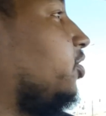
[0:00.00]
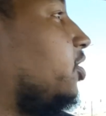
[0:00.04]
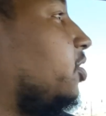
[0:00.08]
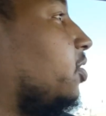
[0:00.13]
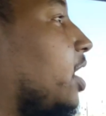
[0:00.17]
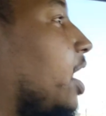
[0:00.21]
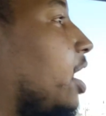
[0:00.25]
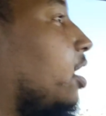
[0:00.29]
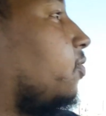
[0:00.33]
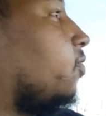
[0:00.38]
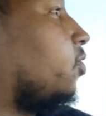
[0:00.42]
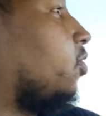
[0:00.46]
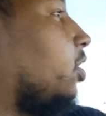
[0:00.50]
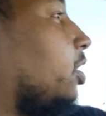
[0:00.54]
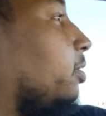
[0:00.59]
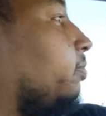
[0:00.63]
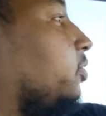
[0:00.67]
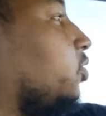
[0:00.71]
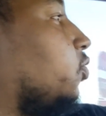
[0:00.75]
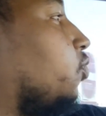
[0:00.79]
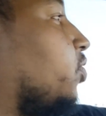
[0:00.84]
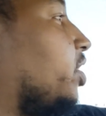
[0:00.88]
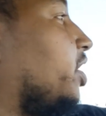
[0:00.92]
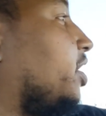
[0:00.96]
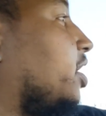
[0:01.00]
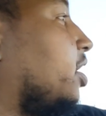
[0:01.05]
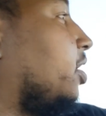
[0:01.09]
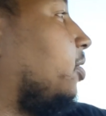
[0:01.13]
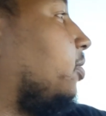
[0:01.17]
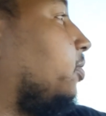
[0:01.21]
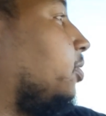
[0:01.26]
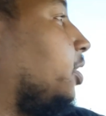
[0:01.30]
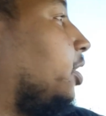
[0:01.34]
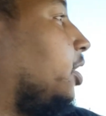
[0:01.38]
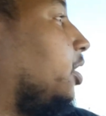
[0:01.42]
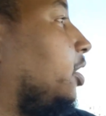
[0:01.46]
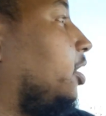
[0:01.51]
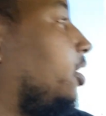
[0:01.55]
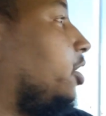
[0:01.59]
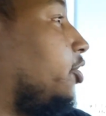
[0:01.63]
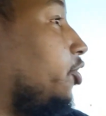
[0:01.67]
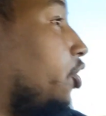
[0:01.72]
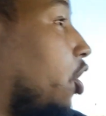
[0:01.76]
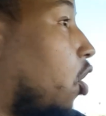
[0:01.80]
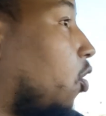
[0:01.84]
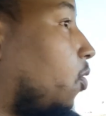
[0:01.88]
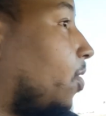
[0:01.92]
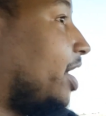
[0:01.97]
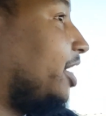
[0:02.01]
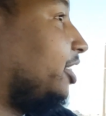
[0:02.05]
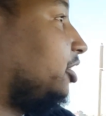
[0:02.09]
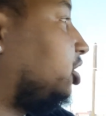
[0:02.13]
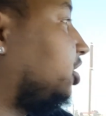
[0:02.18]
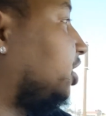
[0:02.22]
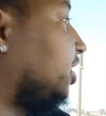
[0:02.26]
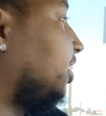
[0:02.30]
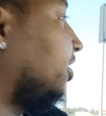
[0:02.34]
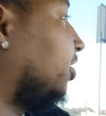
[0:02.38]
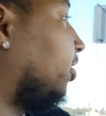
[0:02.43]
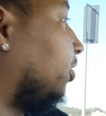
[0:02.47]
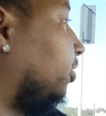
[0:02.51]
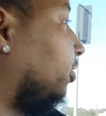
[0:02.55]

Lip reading: you know, got to roll up the window, no AC